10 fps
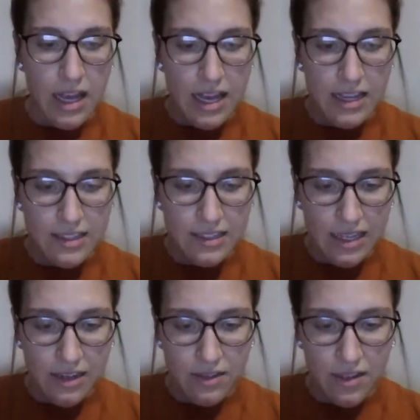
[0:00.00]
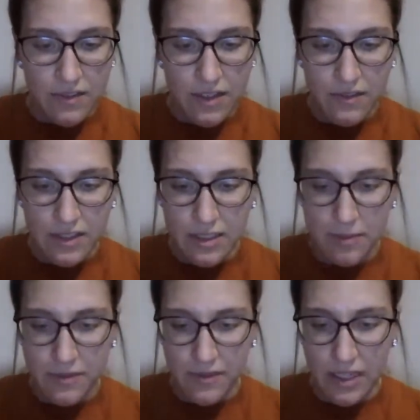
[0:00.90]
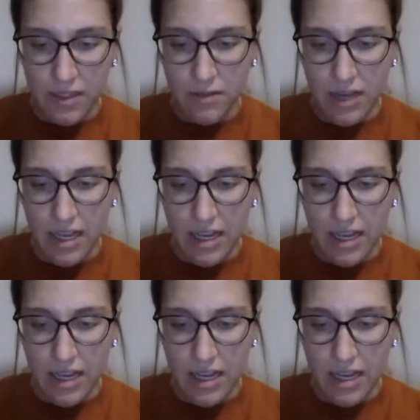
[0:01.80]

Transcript: As the sound of their footsteps faded away,